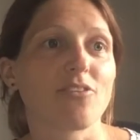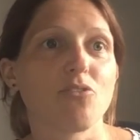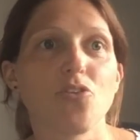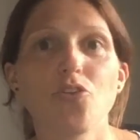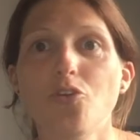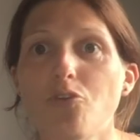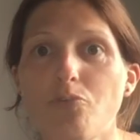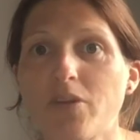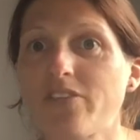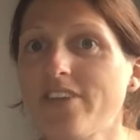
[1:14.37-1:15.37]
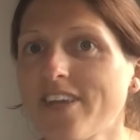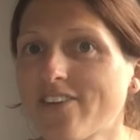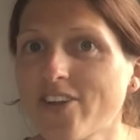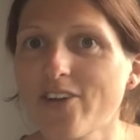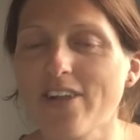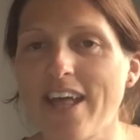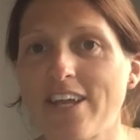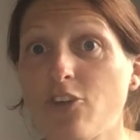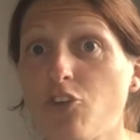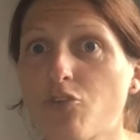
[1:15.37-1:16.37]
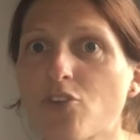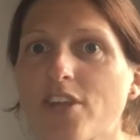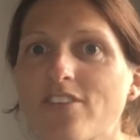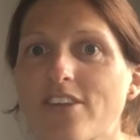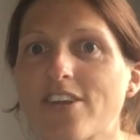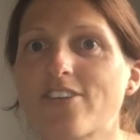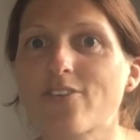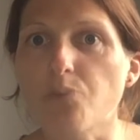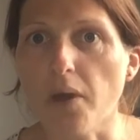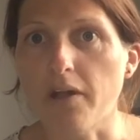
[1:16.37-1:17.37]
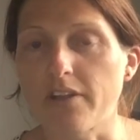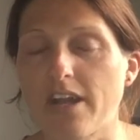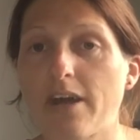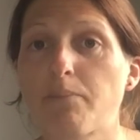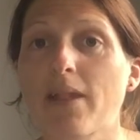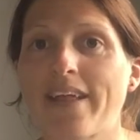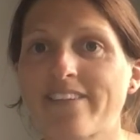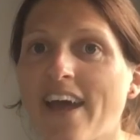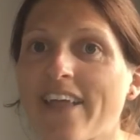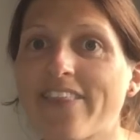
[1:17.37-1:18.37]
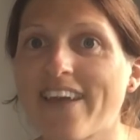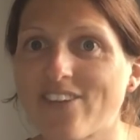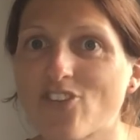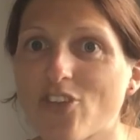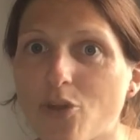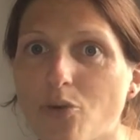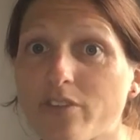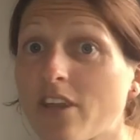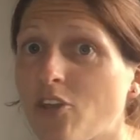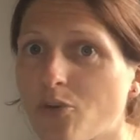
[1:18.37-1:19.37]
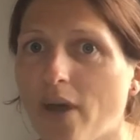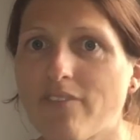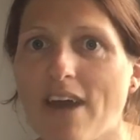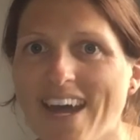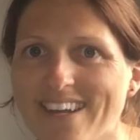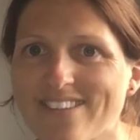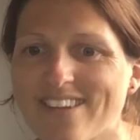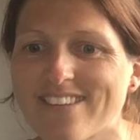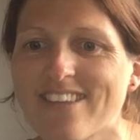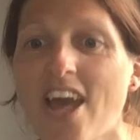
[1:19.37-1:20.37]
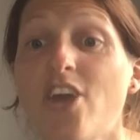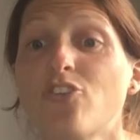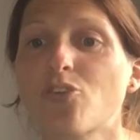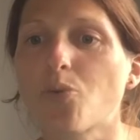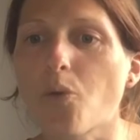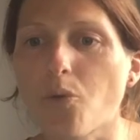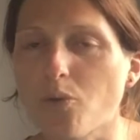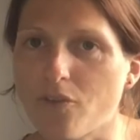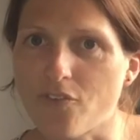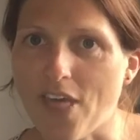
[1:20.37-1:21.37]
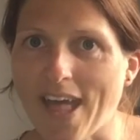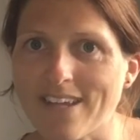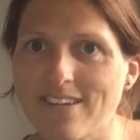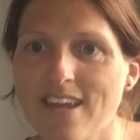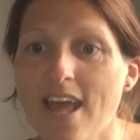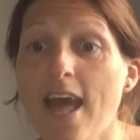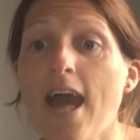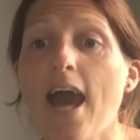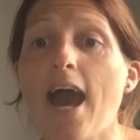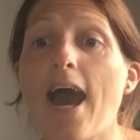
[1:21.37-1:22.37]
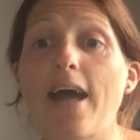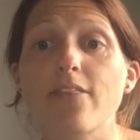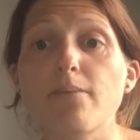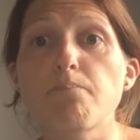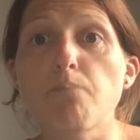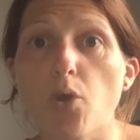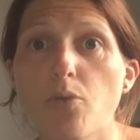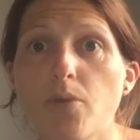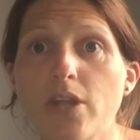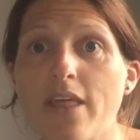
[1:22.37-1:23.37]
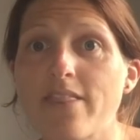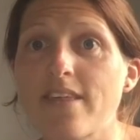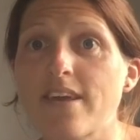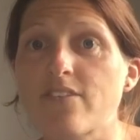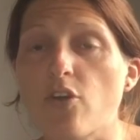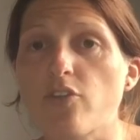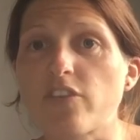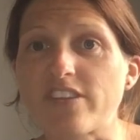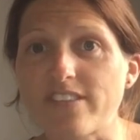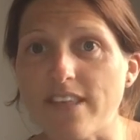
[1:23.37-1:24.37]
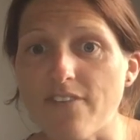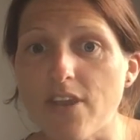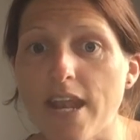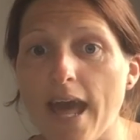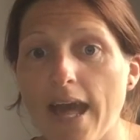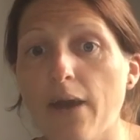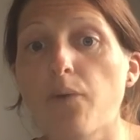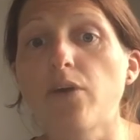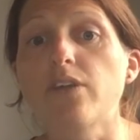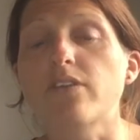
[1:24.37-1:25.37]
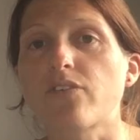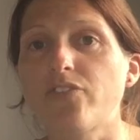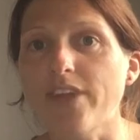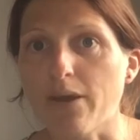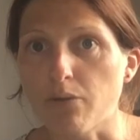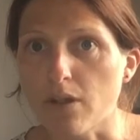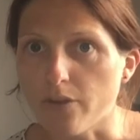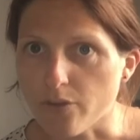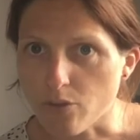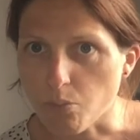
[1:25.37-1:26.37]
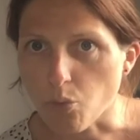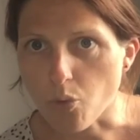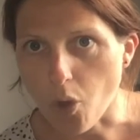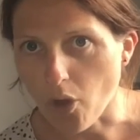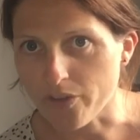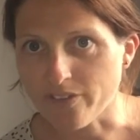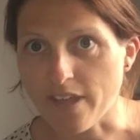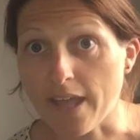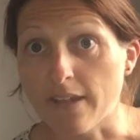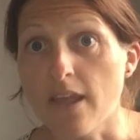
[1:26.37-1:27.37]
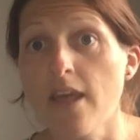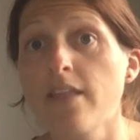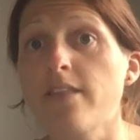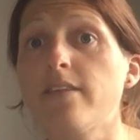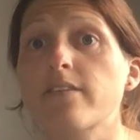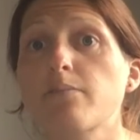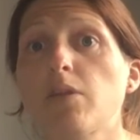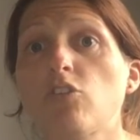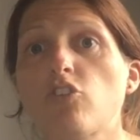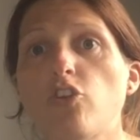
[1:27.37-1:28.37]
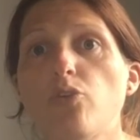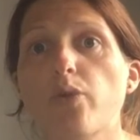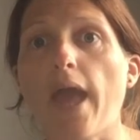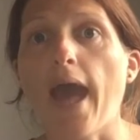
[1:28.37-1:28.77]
new material, any new research as well. I plan to add that into the course and you'll have access to all of that. At the moment, there's over 7 hours of downloadable content. This means you